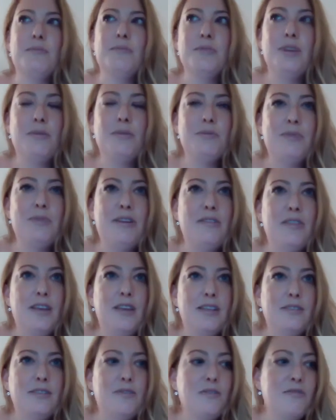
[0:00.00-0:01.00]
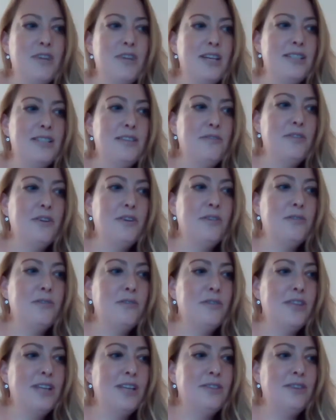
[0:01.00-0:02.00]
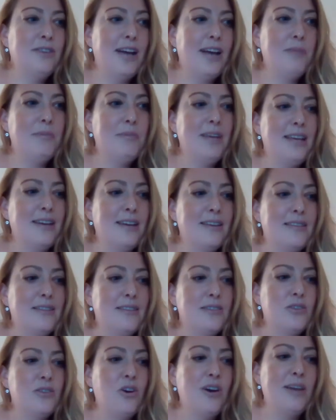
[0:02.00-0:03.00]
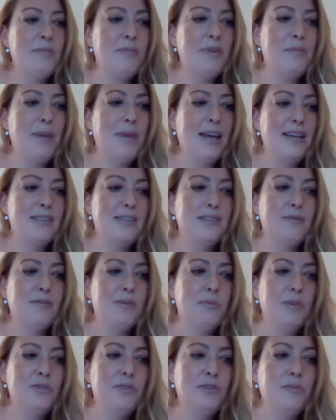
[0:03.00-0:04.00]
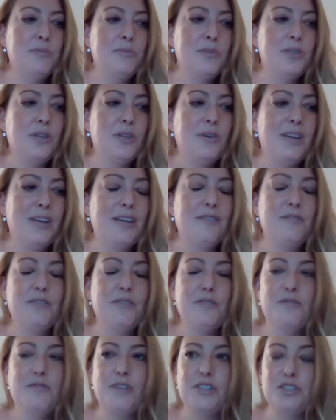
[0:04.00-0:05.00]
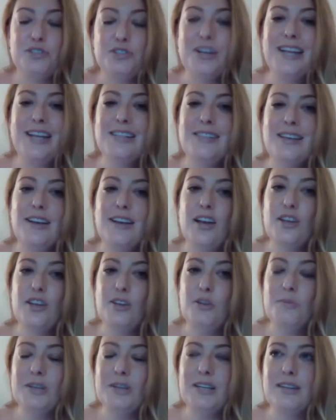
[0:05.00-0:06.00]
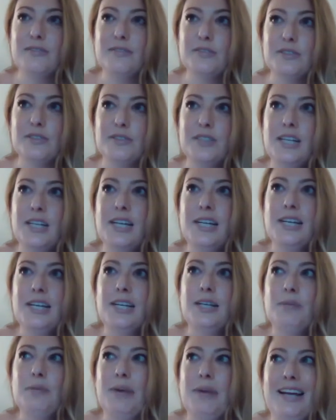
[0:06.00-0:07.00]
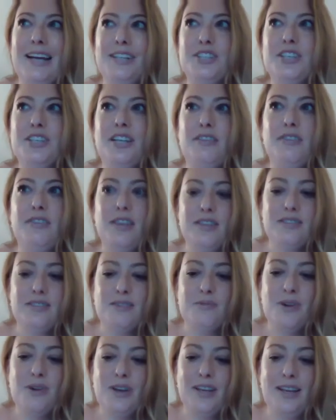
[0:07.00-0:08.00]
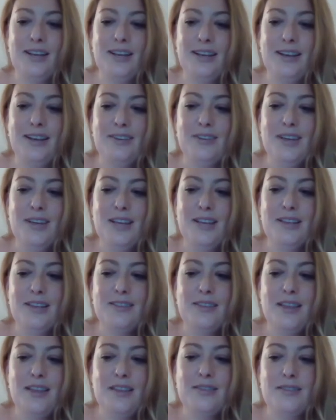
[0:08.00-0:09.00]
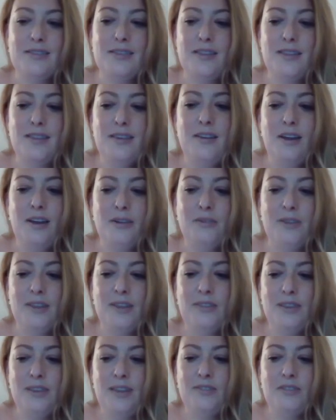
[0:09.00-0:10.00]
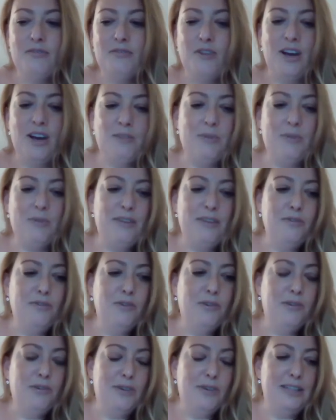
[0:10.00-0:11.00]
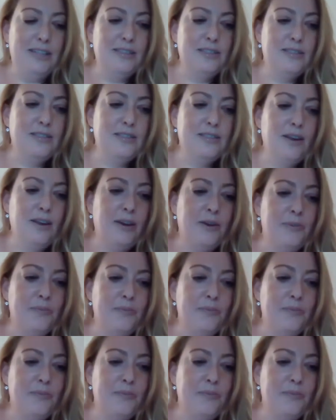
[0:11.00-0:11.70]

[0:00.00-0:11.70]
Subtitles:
sometimes when things feel really difficult, or they're not happening at the time and pace that we want them to, it can feel frustrating at a human level. But actually things are working out as in the right way for us.